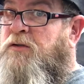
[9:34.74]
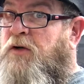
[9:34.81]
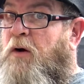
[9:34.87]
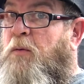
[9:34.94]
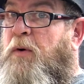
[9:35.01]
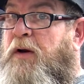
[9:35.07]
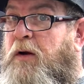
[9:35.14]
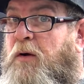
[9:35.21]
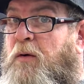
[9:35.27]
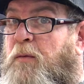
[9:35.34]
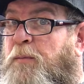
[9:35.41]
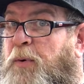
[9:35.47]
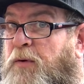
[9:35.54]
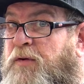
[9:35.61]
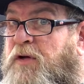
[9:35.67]
So when you
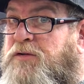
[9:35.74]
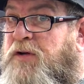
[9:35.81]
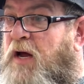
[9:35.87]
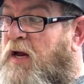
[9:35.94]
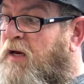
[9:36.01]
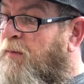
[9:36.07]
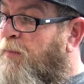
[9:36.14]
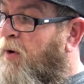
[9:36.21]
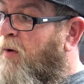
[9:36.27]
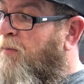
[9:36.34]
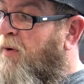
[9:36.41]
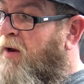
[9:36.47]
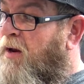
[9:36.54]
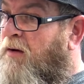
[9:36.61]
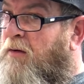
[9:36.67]
put this in, you put a
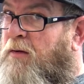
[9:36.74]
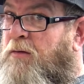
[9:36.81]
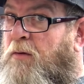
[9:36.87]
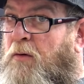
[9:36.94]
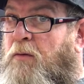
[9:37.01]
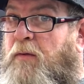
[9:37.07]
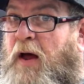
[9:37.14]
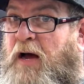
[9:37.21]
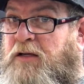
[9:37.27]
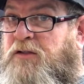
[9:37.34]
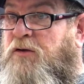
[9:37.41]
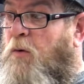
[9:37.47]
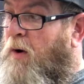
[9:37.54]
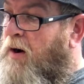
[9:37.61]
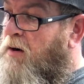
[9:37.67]
pin through that
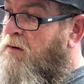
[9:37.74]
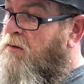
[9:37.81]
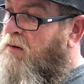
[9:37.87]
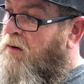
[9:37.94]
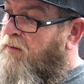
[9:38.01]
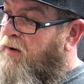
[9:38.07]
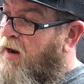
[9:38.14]
square on